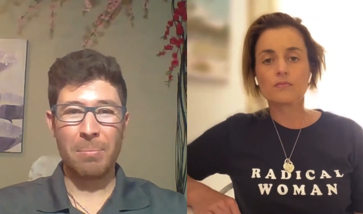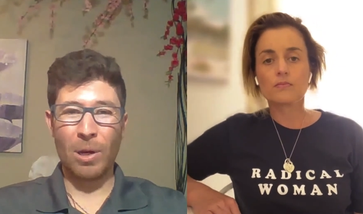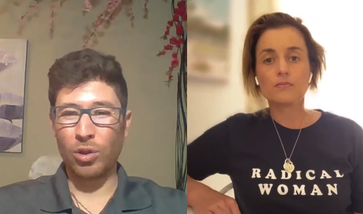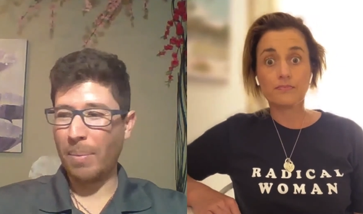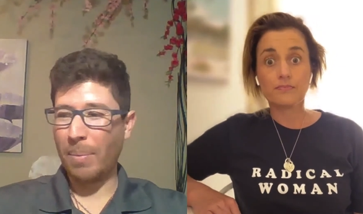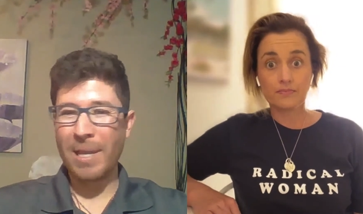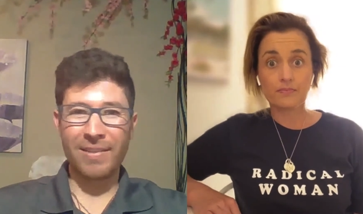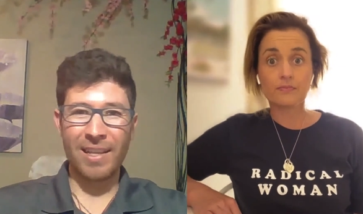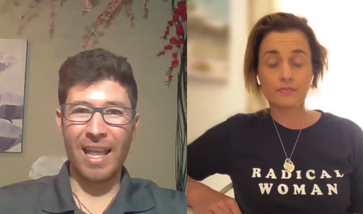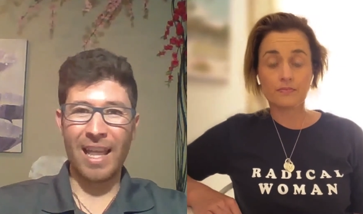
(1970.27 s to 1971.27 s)
Speaker 1: because mm -hmm. the mm-hmm.
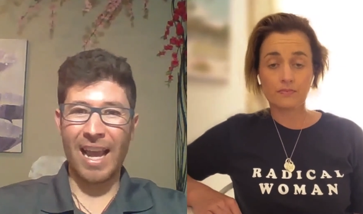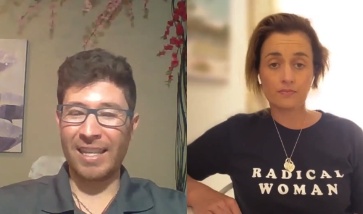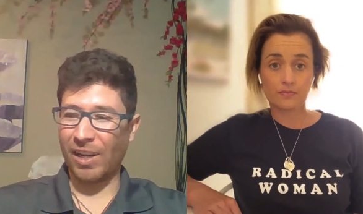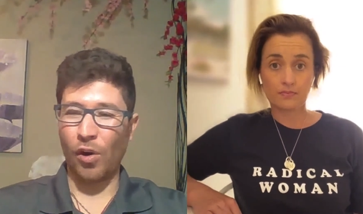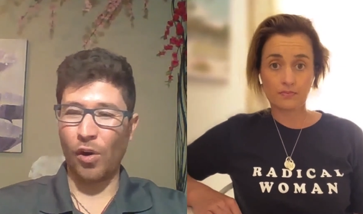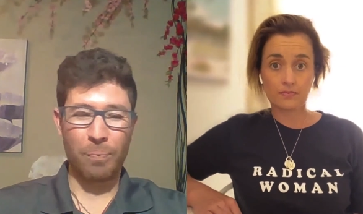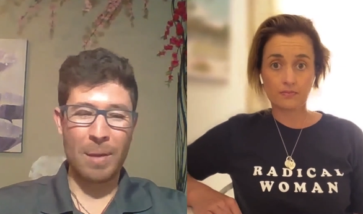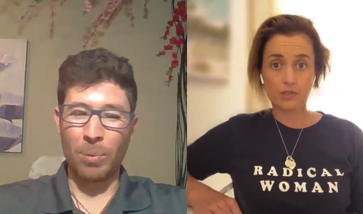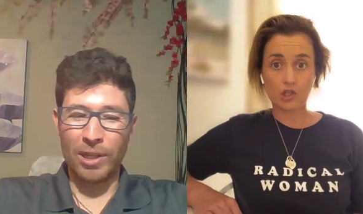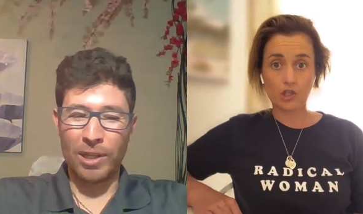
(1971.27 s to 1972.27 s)
busy lines, a lot of
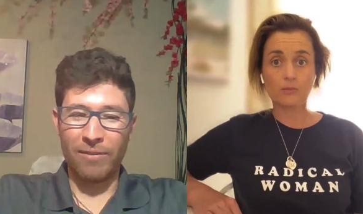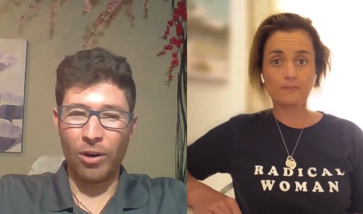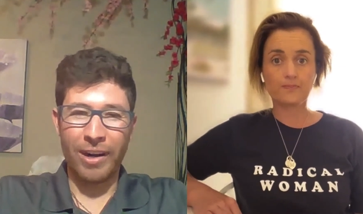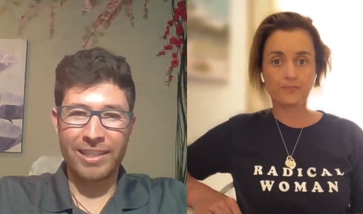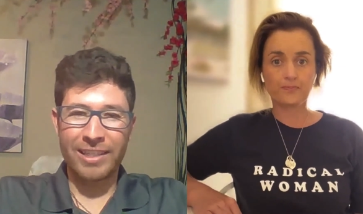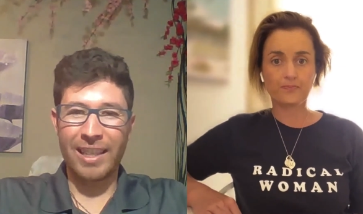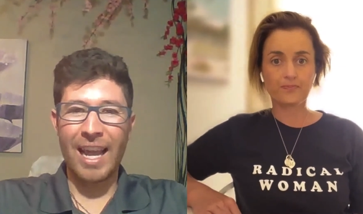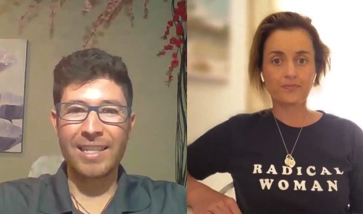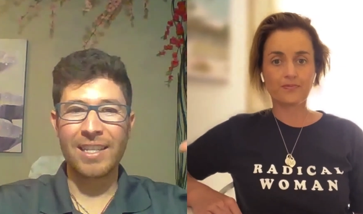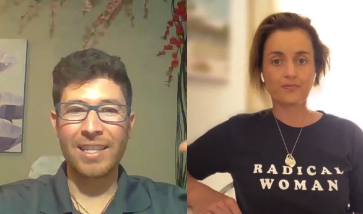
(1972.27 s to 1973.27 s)
people, sure. the fluorescent
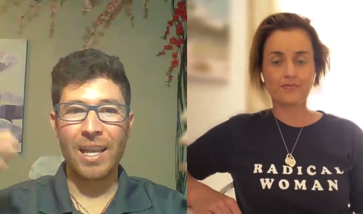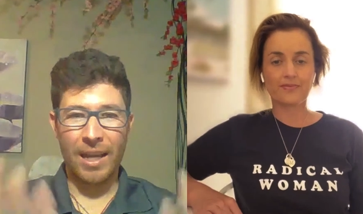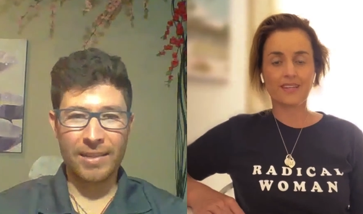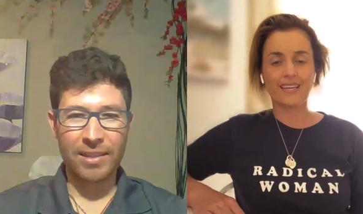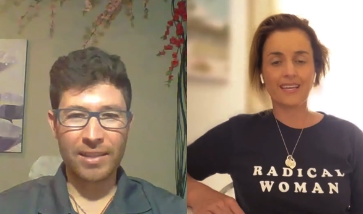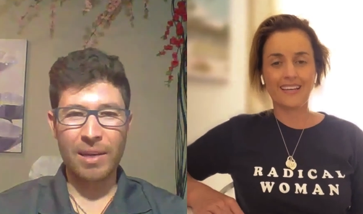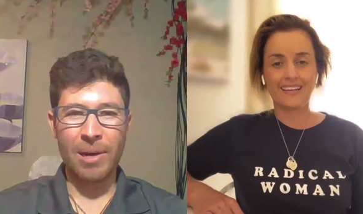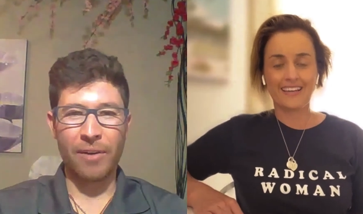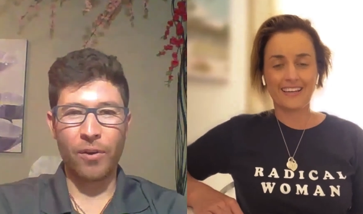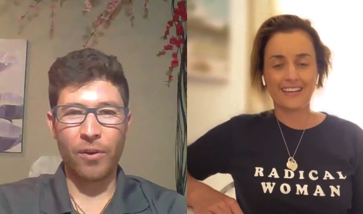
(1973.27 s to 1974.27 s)
lights. Is it
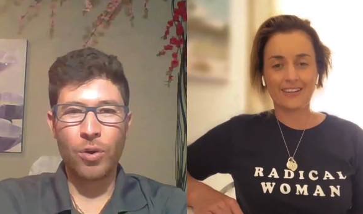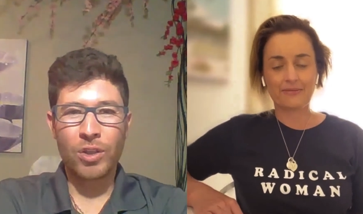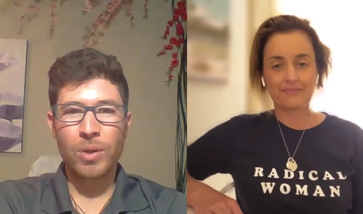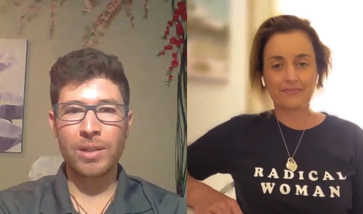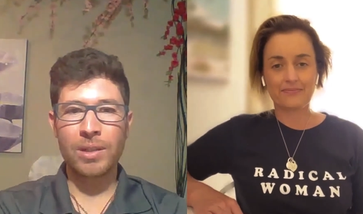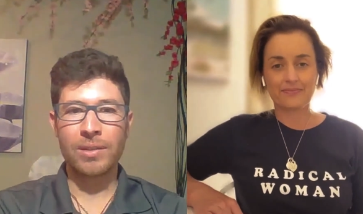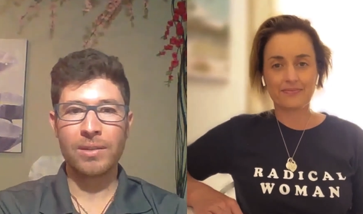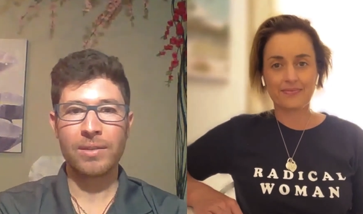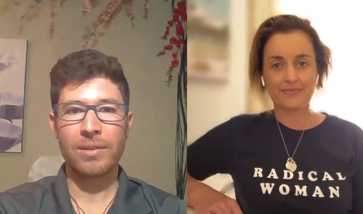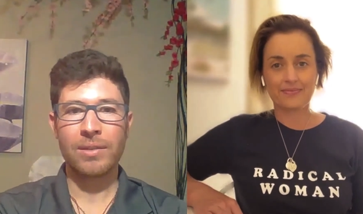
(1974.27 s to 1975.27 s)
similar for you as well?
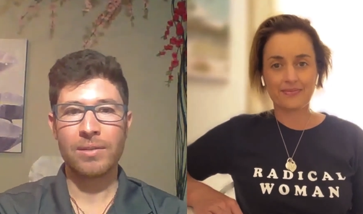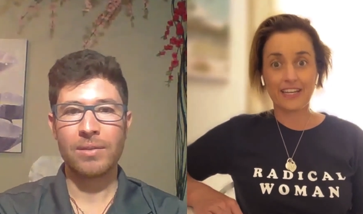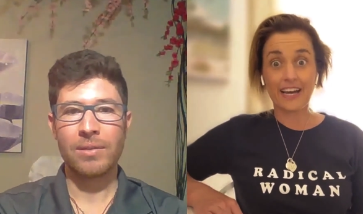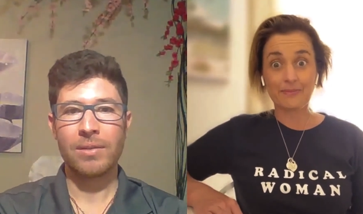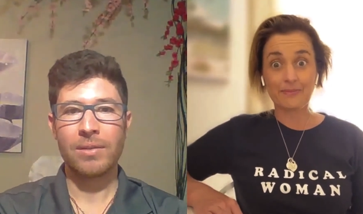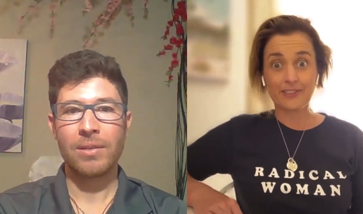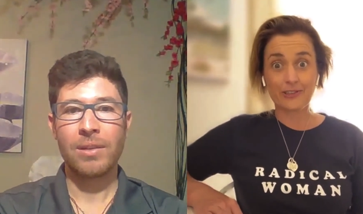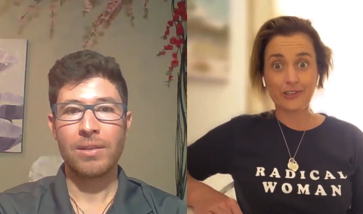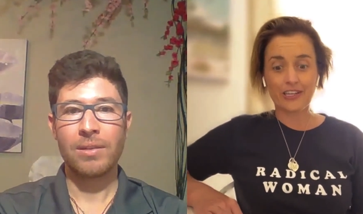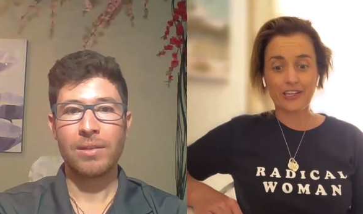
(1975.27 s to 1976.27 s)
Speaker 2: Yeah,
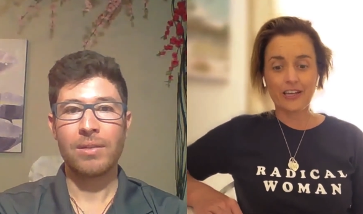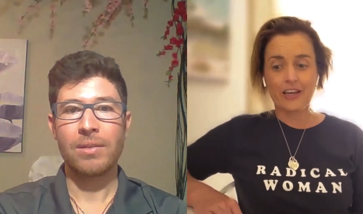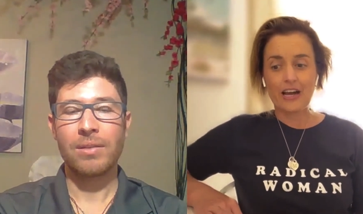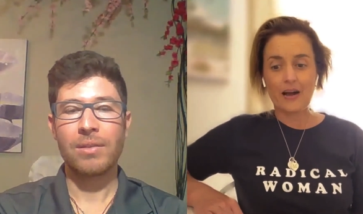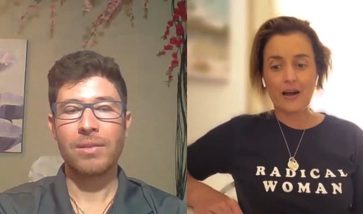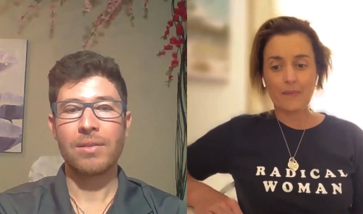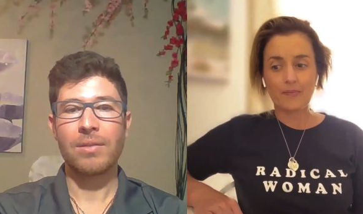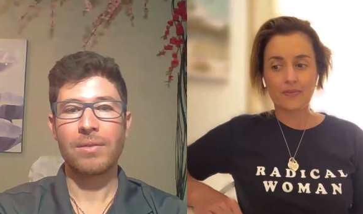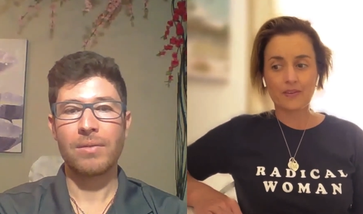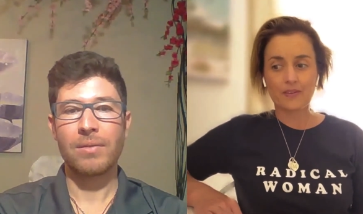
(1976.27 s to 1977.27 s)
absolutely. Um,
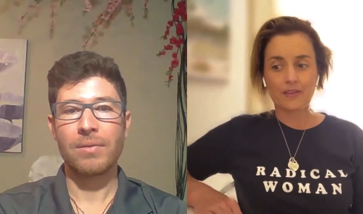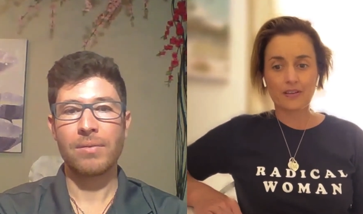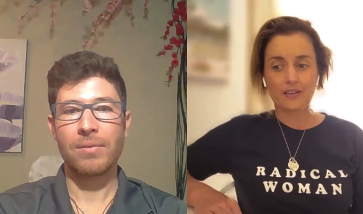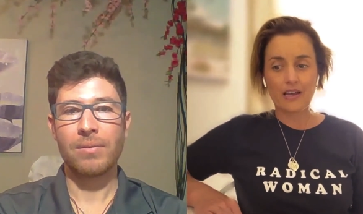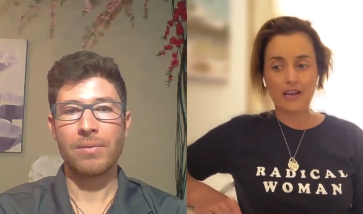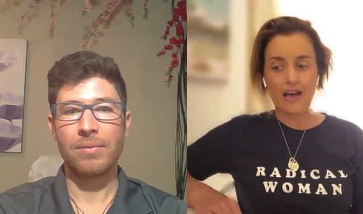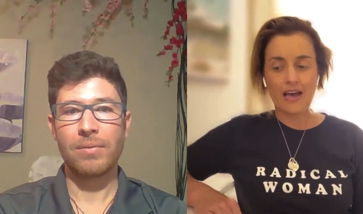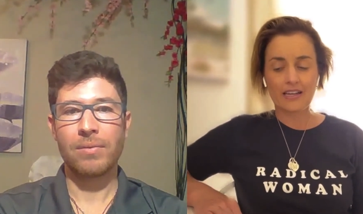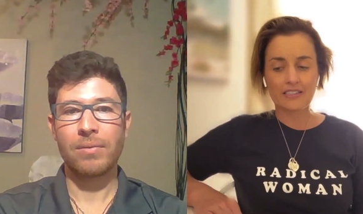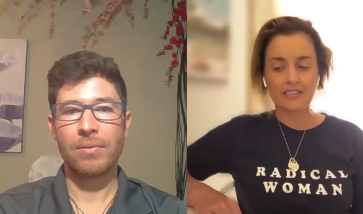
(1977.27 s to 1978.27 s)

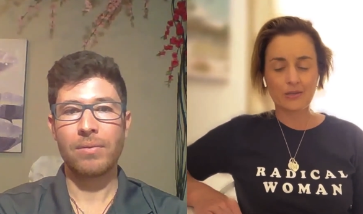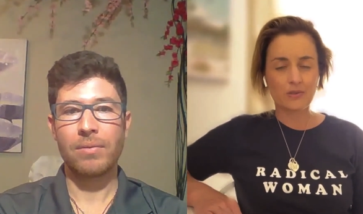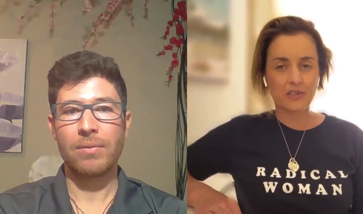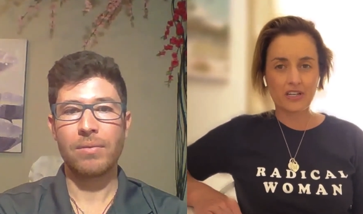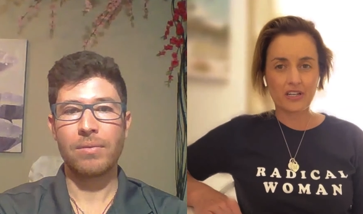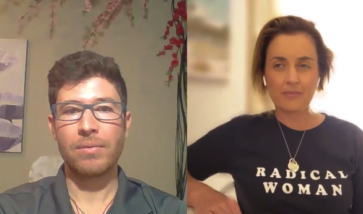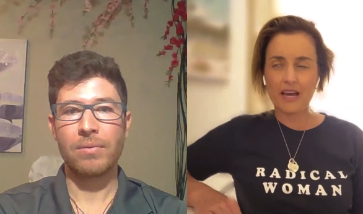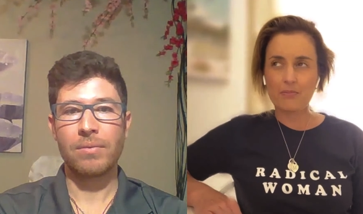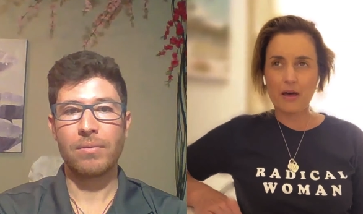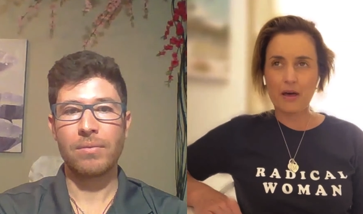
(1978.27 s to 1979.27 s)
and it was only
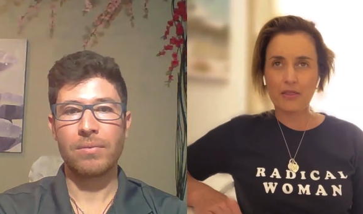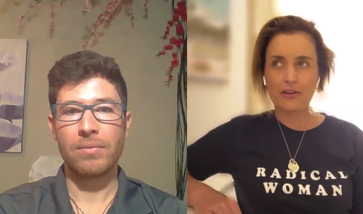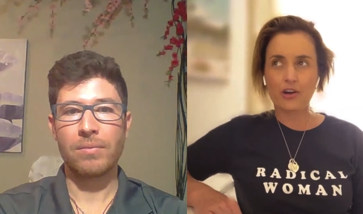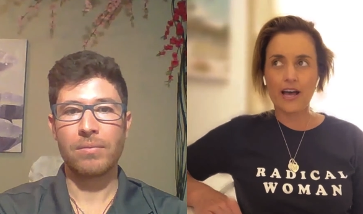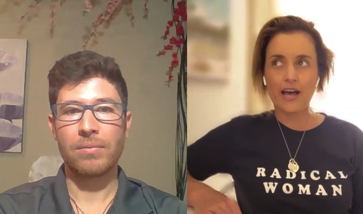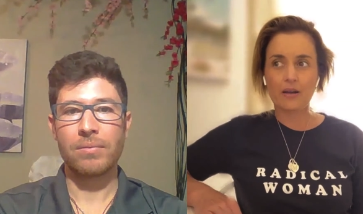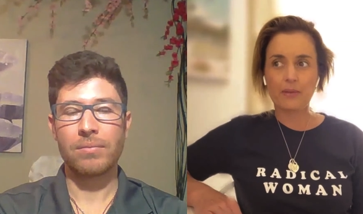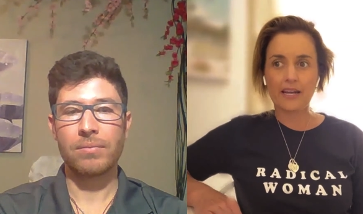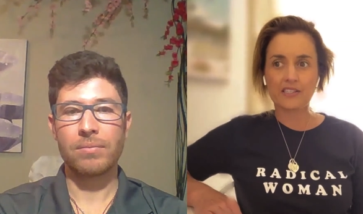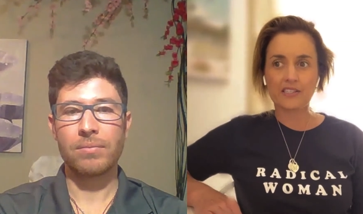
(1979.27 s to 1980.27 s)
about a month ago I had a
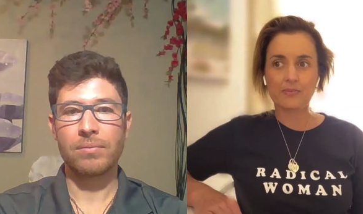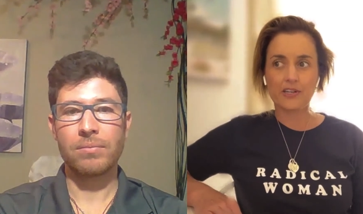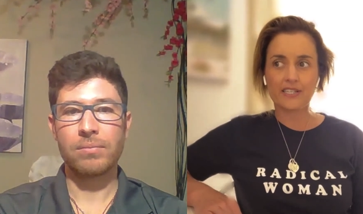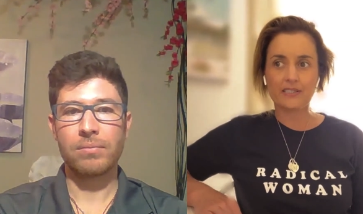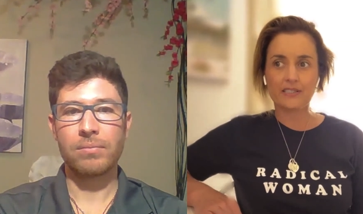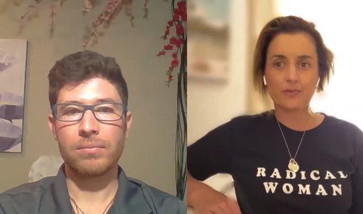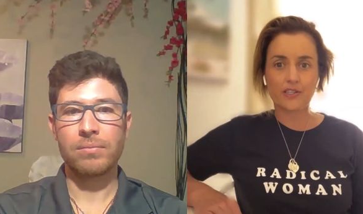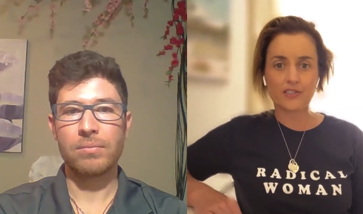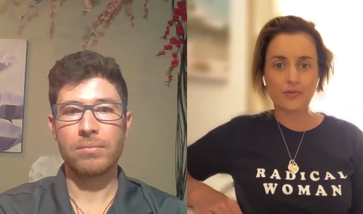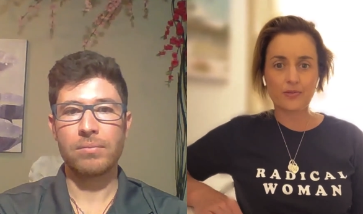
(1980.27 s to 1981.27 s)
bad experience in one of the